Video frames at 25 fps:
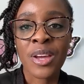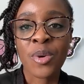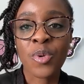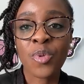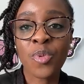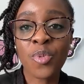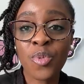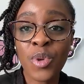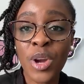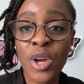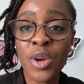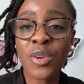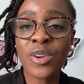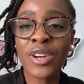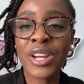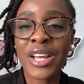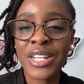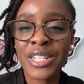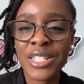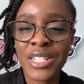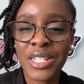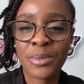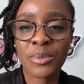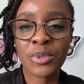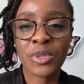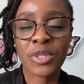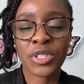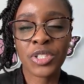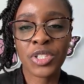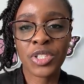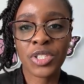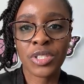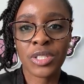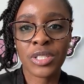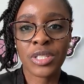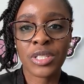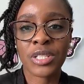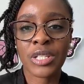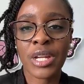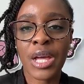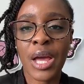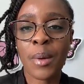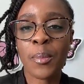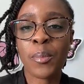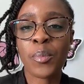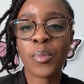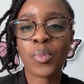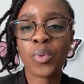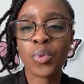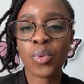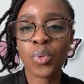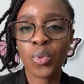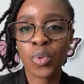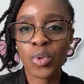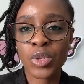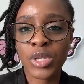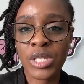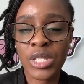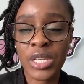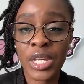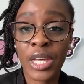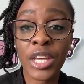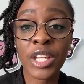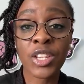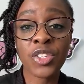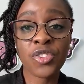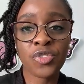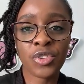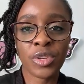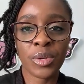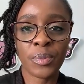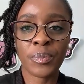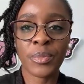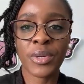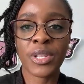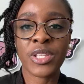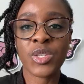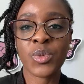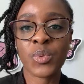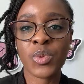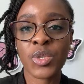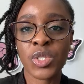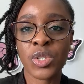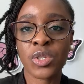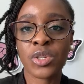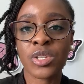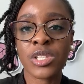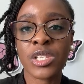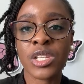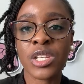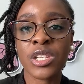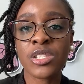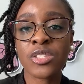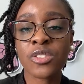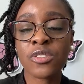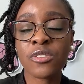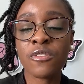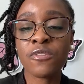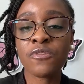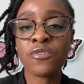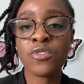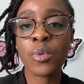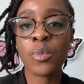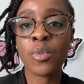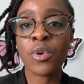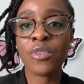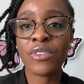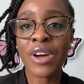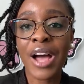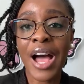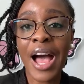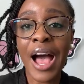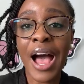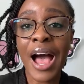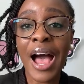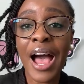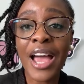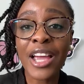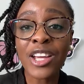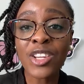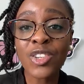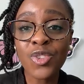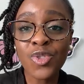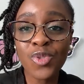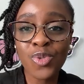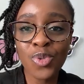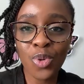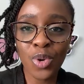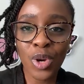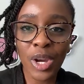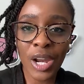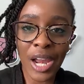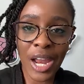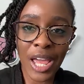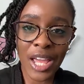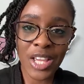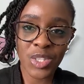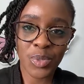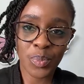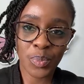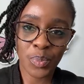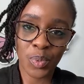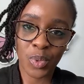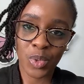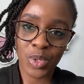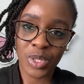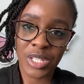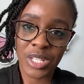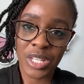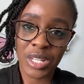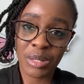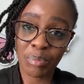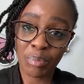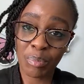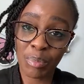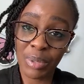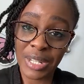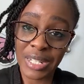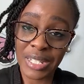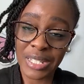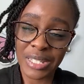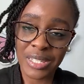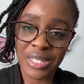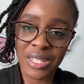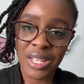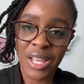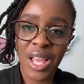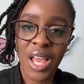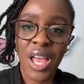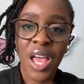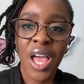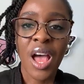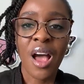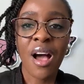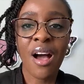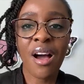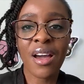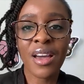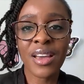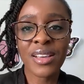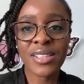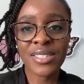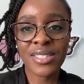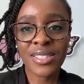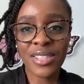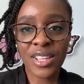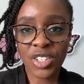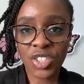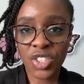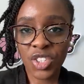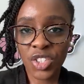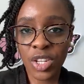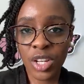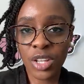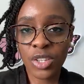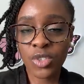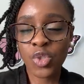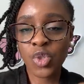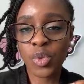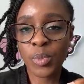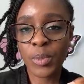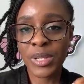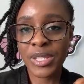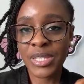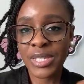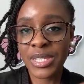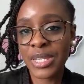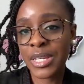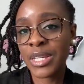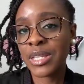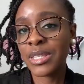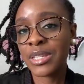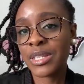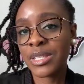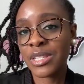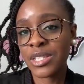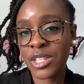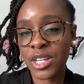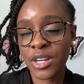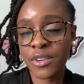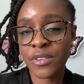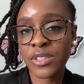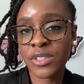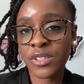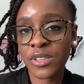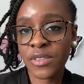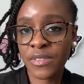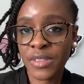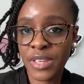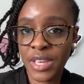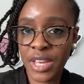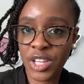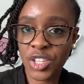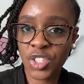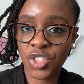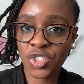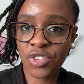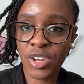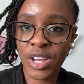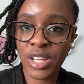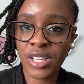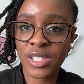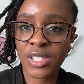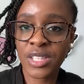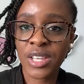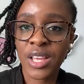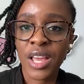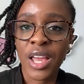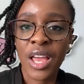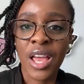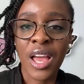Regular deep conditioning and protein treatments, which contain some form of hydrolyzed protein, please, are essential to maintain the integrity of the hair strands.